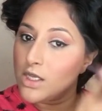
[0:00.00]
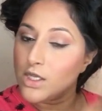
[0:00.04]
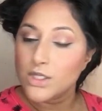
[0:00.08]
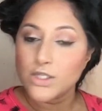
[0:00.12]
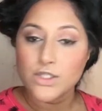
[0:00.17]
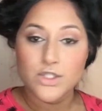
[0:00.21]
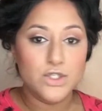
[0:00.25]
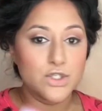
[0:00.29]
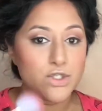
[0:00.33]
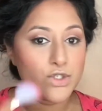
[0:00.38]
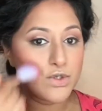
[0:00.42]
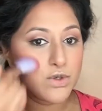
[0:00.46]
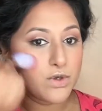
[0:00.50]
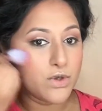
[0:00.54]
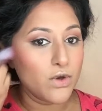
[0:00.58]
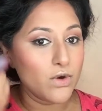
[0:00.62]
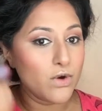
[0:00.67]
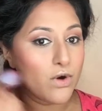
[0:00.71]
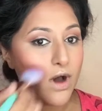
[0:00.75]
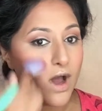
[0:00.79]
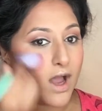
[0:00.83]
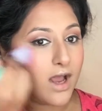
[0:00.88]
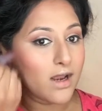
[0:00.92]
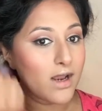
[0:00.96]
to do
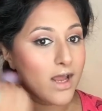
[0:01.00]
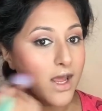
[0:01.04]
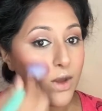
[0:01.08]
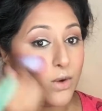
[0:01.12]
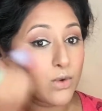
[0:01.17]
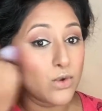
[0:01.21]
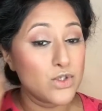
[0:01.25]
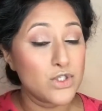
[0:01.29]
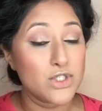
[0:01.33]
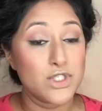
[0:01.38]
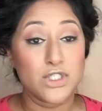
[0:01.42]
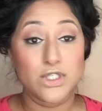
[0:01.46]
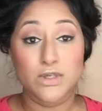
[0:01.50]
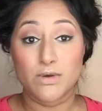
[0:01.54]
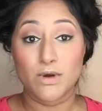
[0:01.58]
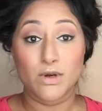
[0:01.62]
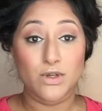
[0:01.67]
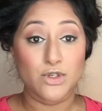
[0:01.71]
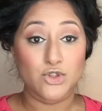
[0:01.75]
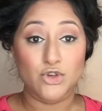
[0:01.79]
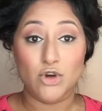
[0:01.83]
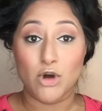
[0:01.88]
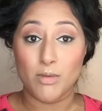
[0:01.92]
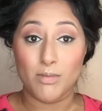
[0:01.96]
your highlight, or just do it
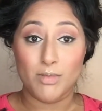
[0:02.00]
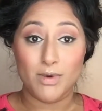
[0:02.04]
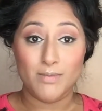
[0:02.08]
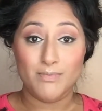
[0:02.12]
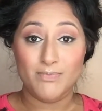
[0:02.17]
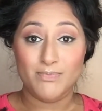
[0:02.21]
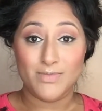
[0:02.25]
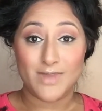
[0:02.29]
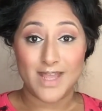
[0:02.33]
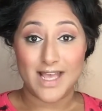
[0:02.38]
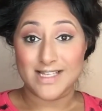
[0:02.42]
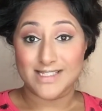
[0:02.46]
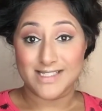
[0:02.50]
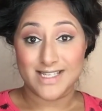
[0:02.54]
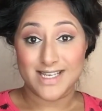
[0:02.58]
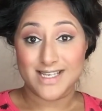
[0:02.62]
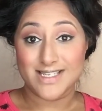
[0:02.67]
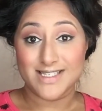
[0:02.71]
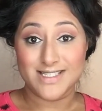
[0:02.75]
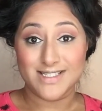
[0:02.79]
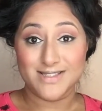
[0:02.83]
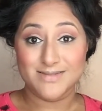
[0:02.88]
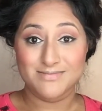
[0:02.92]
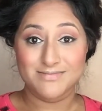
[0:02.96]
on top as it
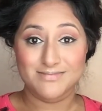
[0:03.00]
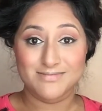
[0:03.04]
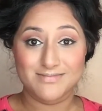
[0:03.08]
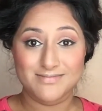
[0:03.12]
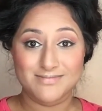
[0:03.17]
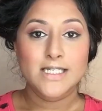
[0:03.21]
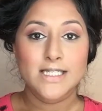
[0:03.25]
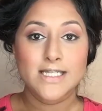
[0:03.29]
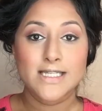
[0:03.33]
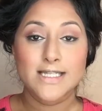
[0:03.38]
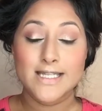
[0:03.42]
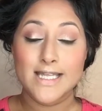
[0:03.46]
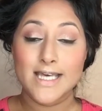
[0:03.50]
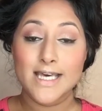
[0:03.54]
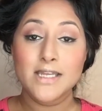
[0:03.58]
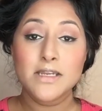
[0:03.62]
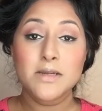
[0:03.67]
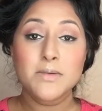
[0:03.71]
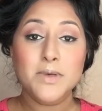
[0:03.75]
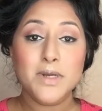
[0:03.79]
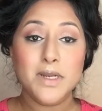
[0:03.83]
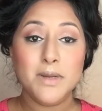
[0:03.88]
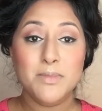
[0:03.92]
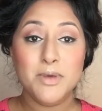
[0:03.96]
is. Then
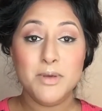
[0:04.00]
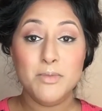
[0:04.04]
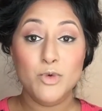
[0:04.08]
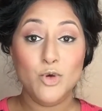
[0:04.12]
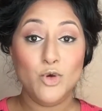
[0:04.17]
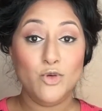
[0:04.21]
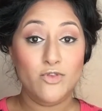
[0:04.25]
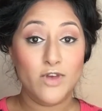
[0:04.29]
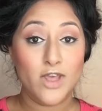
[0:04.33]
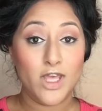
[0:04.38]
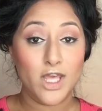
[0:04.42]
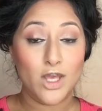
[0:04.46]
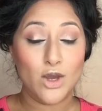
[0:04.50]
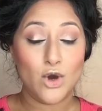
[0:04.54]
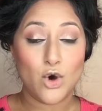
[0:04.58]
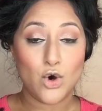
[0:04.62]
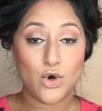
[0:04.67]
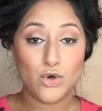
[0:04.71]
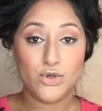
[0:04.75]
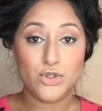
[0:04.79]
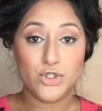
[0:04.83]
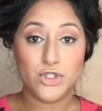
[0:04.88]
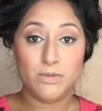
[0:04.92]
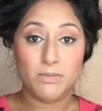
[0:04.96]
I'm going to be moving
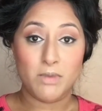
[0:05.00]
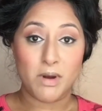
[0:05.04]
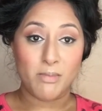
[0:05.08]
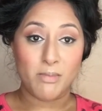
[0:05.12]
on to my